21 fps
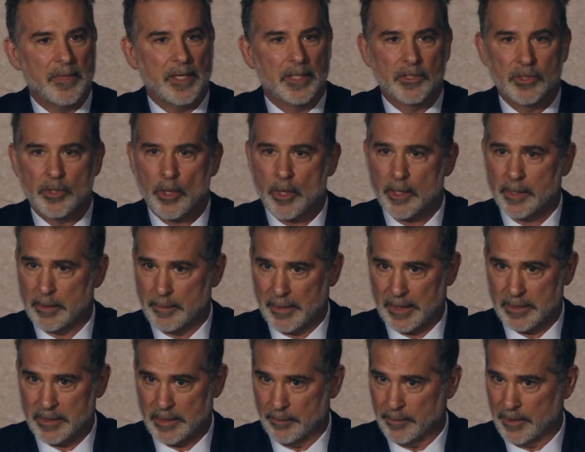minutes talking
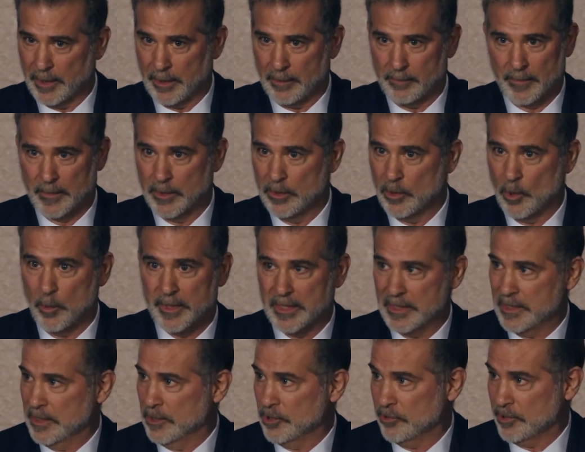about something
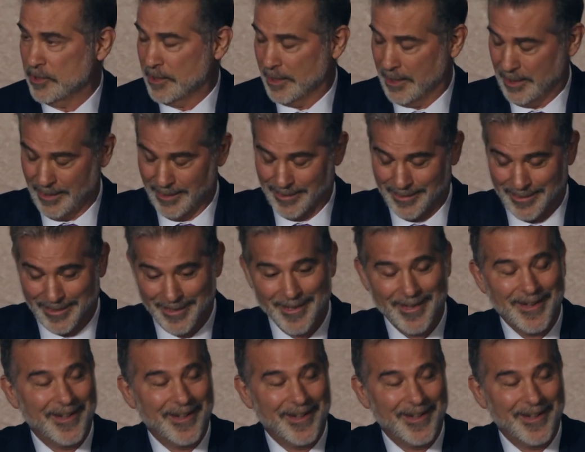nobody's interested in.